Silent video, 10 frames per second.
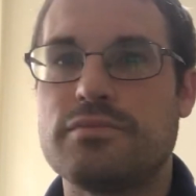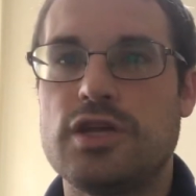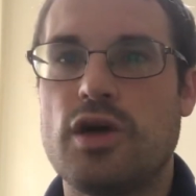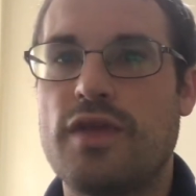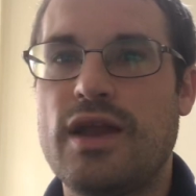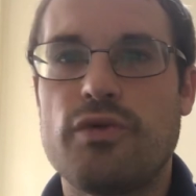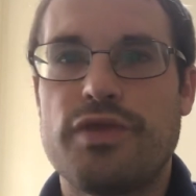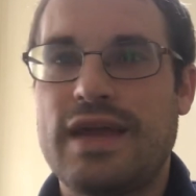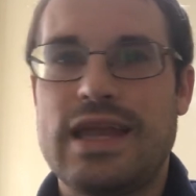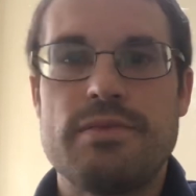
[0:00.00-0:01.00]
You know, they don't
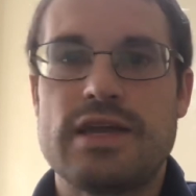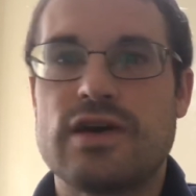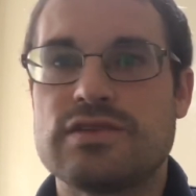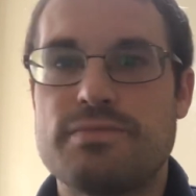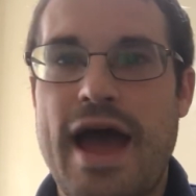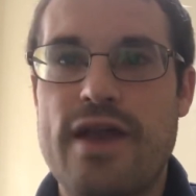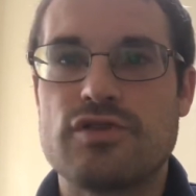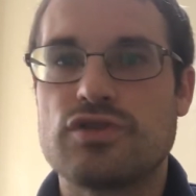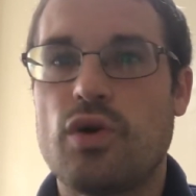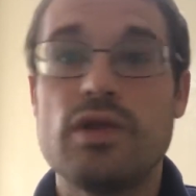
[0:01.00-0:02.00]
think anybody else
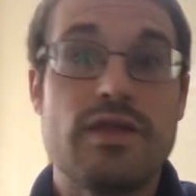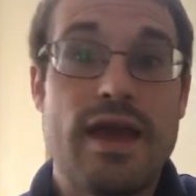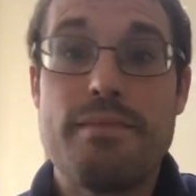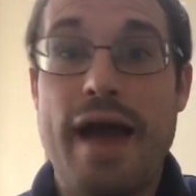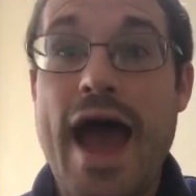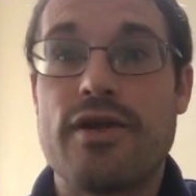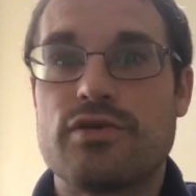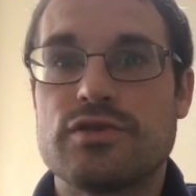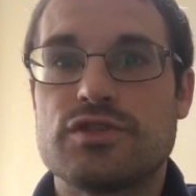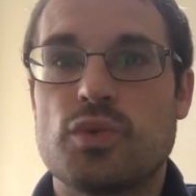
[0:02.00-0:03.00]
matters. Only they matter.
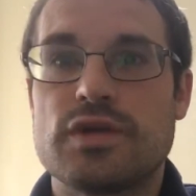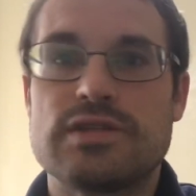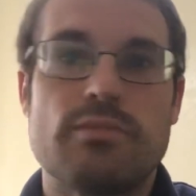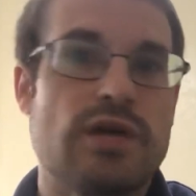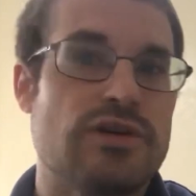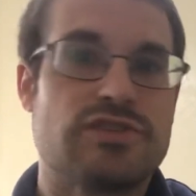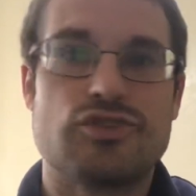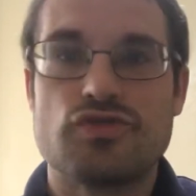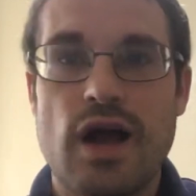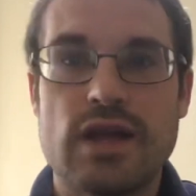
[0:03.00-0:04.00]
So when someone else is
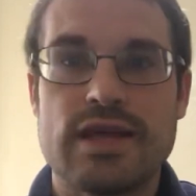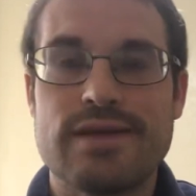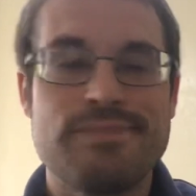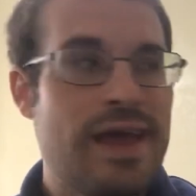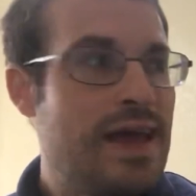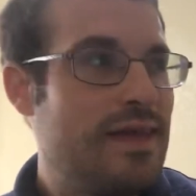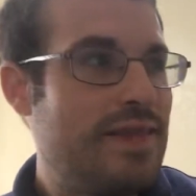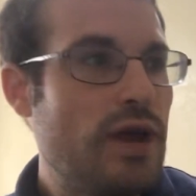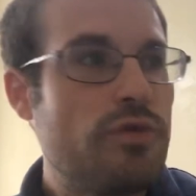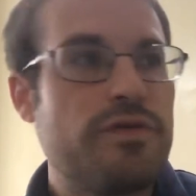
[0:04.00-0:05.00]
struggling,
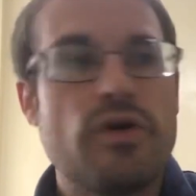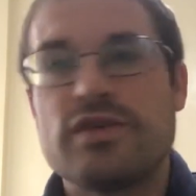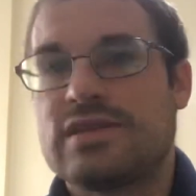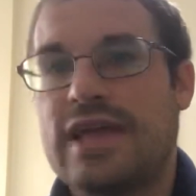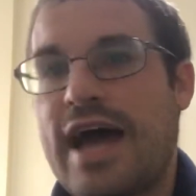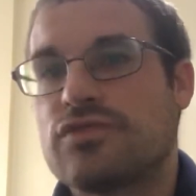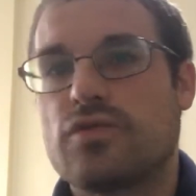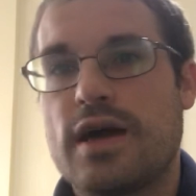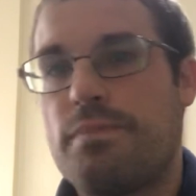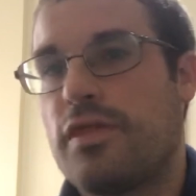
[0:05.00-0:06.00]
they don't feel this
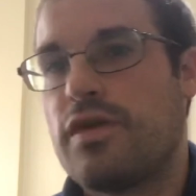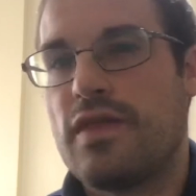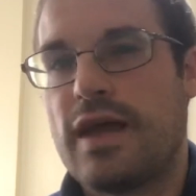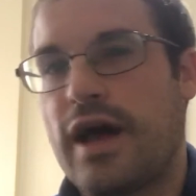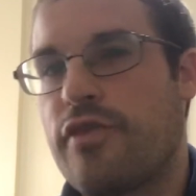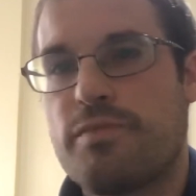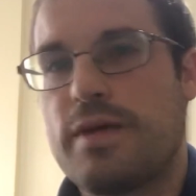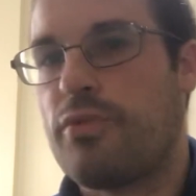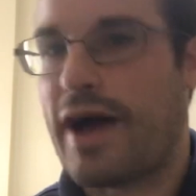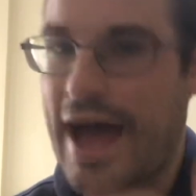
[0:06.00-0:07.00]
natural empathy that other
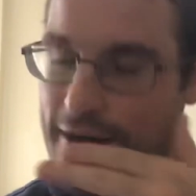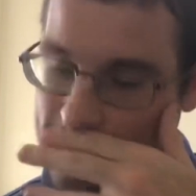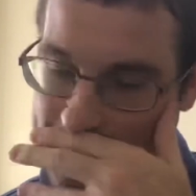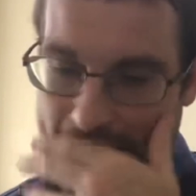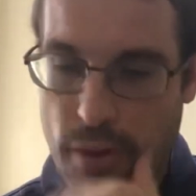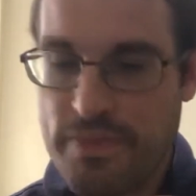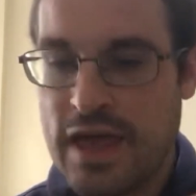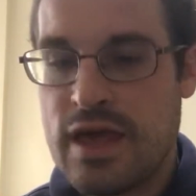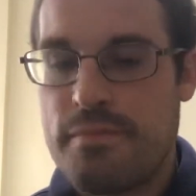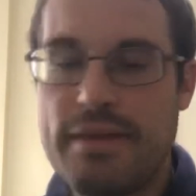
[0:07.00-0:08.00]
people have. Now,
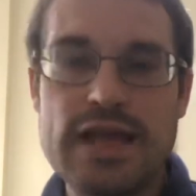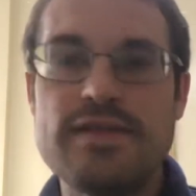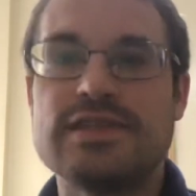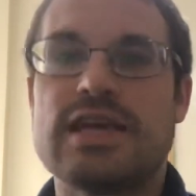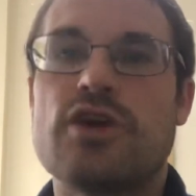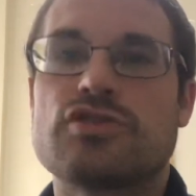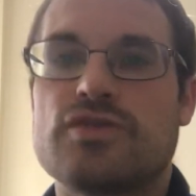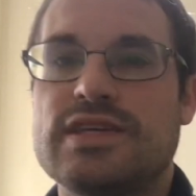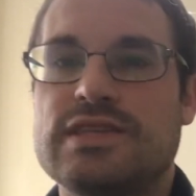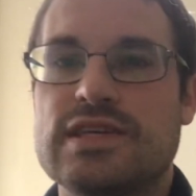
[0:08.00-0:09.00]
many of these
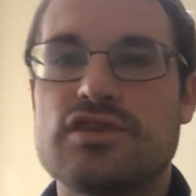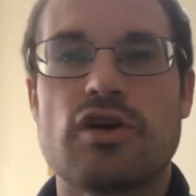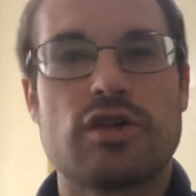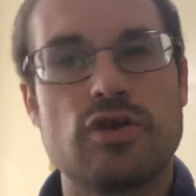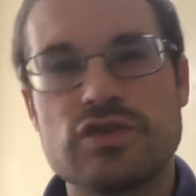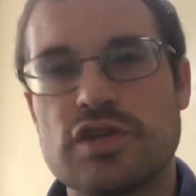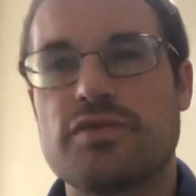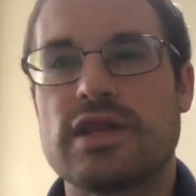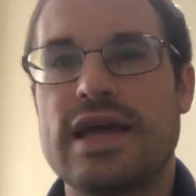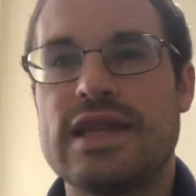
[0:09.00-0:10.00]
characteristics are closely
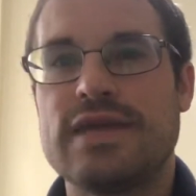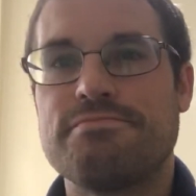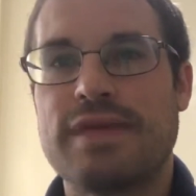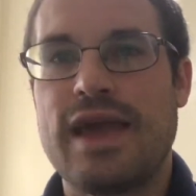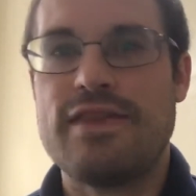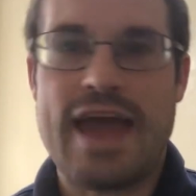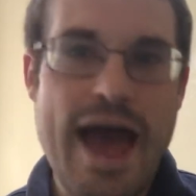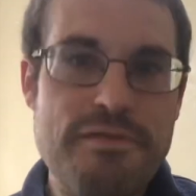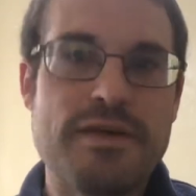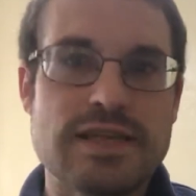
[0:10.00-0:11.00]
related, and the
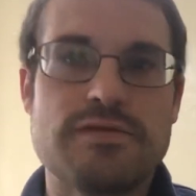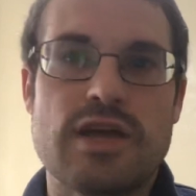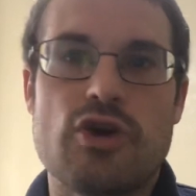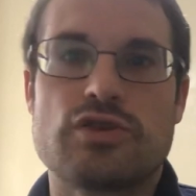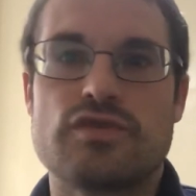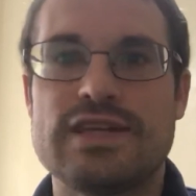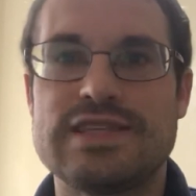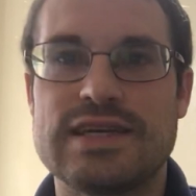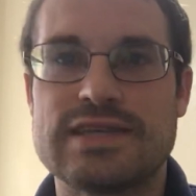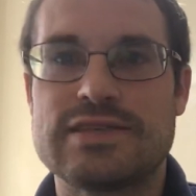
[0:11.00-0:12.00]
affective
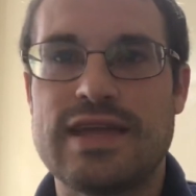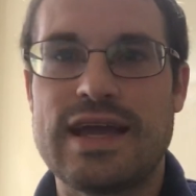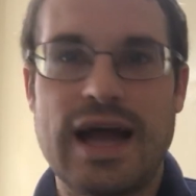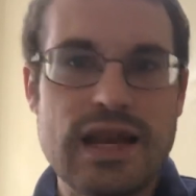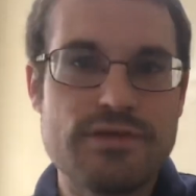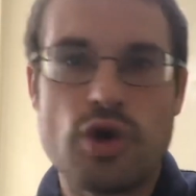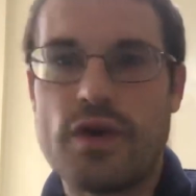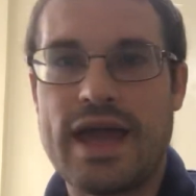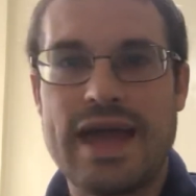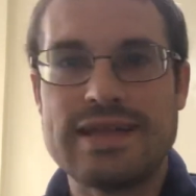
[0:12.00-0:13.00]
characteristics, they kind of
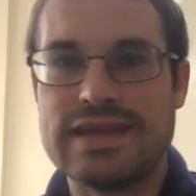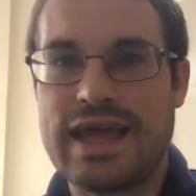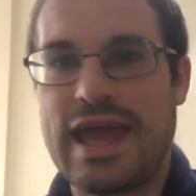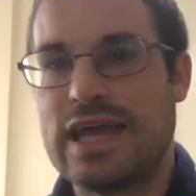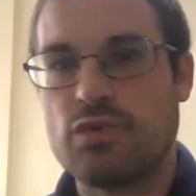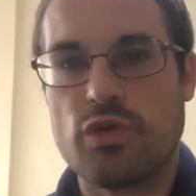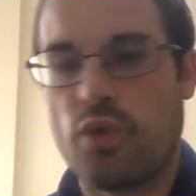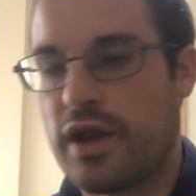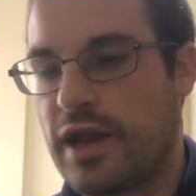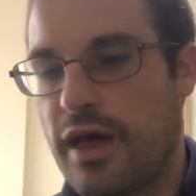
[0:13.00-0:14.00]
go hand in hand with
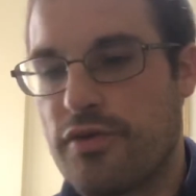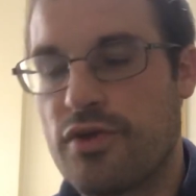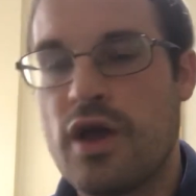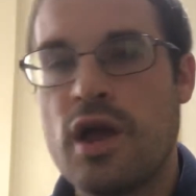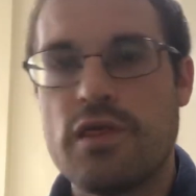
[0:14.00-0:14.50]
one another.